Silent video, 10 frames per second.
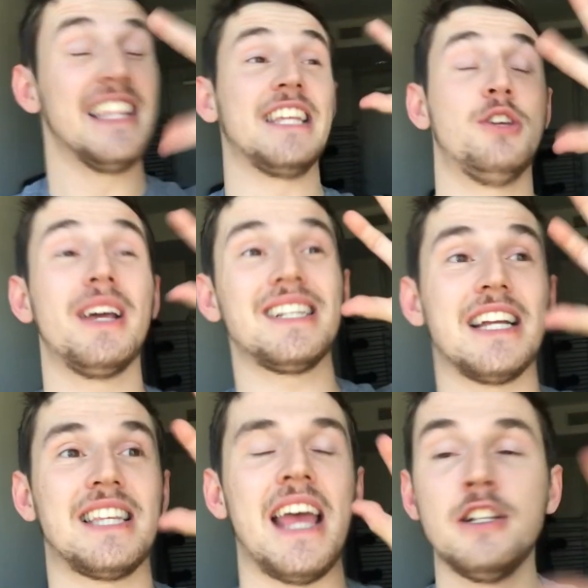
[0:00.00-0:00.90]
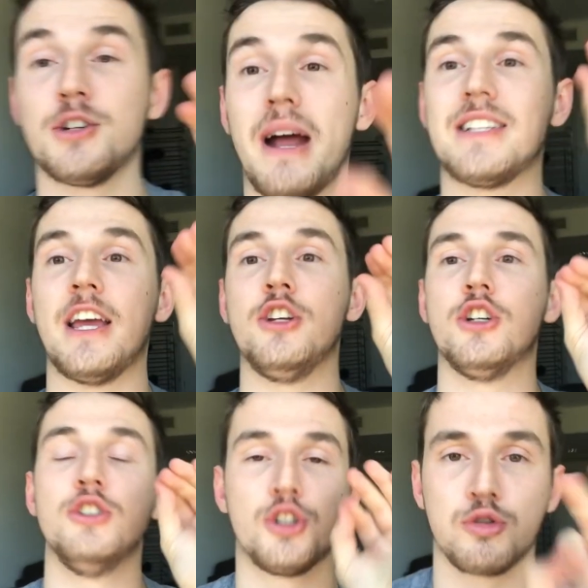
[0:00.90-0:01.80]
like, you guys get to interact
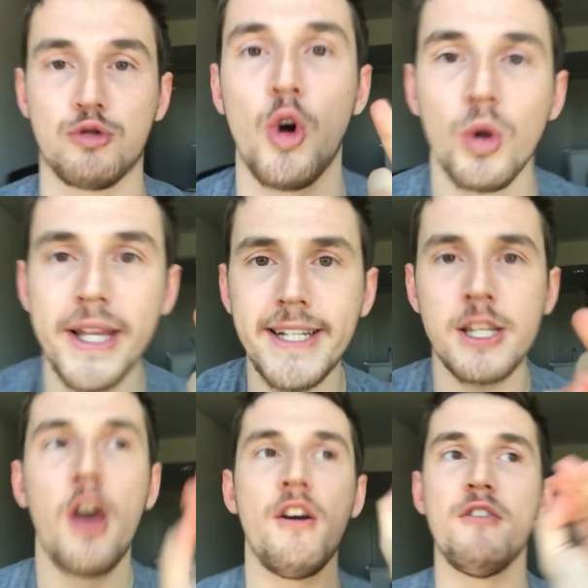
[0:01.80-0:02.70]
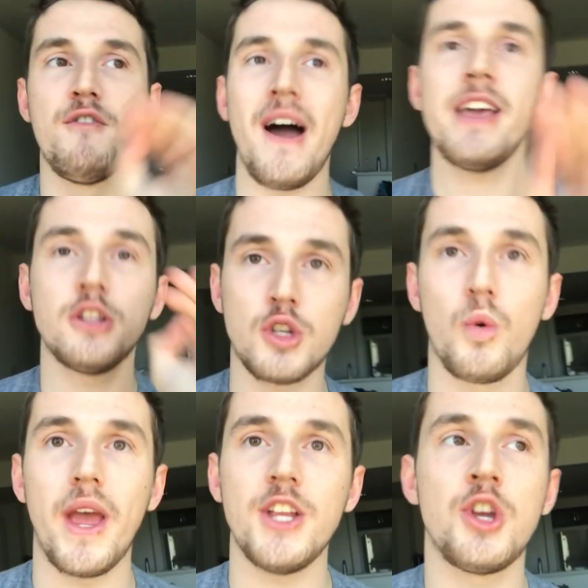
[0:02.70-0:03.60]
and control it via
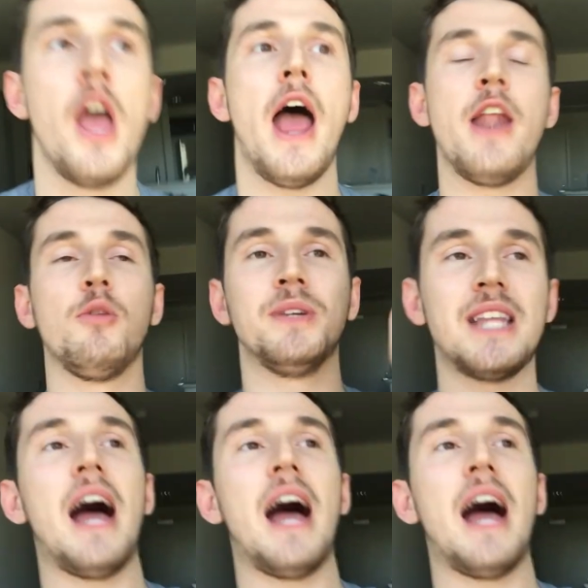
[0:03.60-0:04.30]
Twitch, and it will be